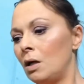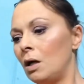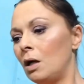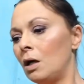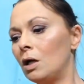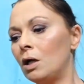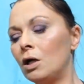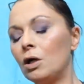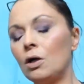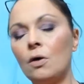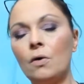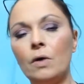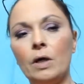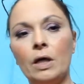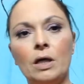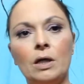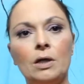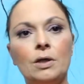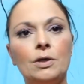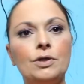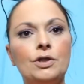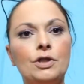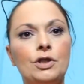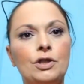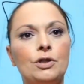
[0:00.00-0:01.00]
I'm going to go
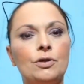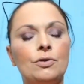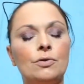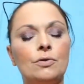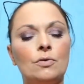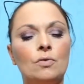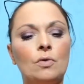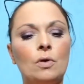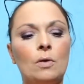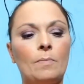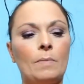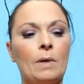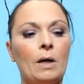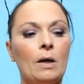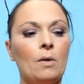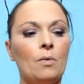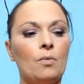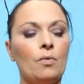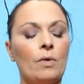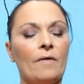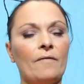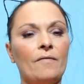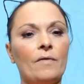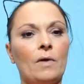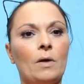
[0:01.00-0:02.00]
into my
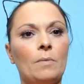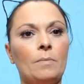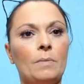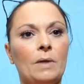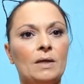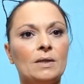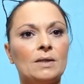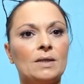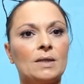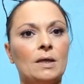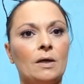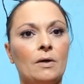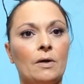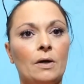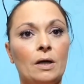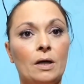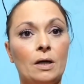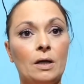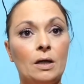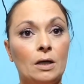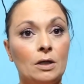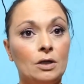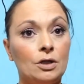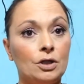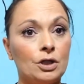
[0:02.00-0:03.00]
Revlon
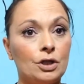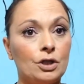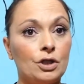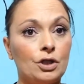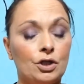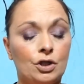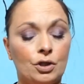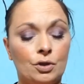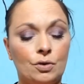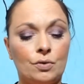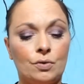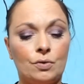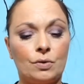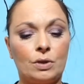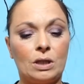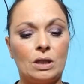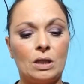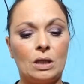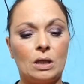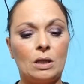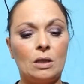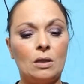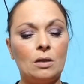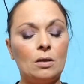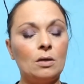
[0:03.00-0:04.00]
mascara and just do
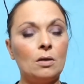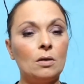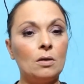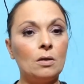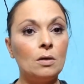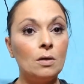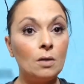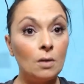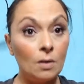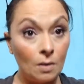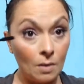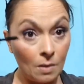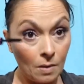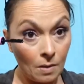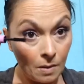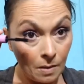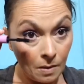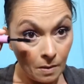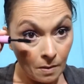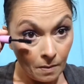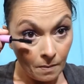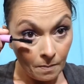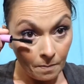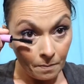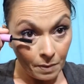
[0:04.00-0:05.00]
the
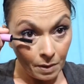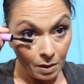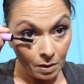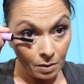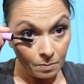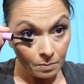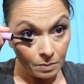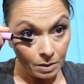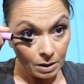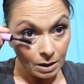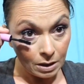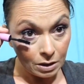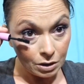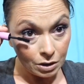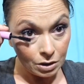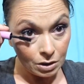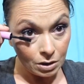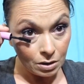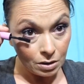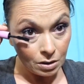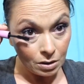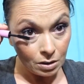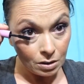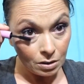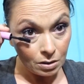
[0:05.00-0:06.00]
bottom lash
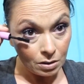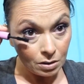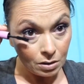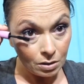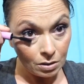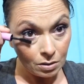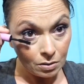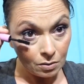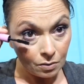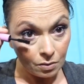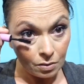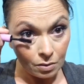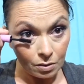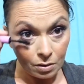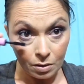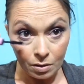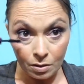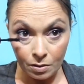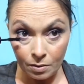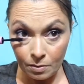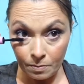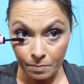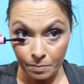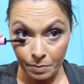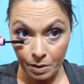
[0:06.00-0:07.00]
line or
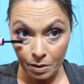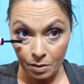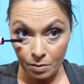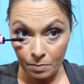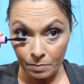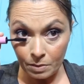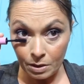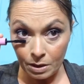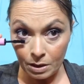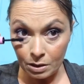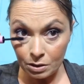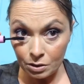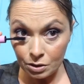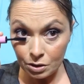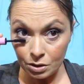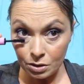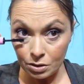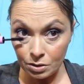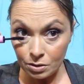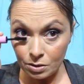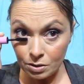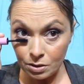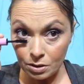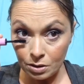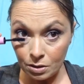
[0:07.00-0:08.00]
the bottom
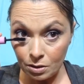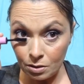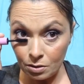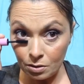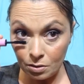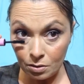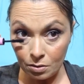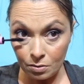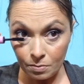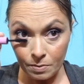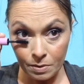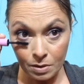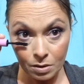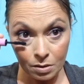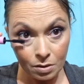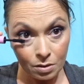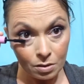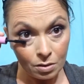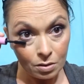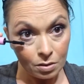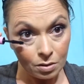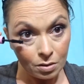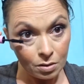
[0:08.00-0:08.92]
lashes a little bit.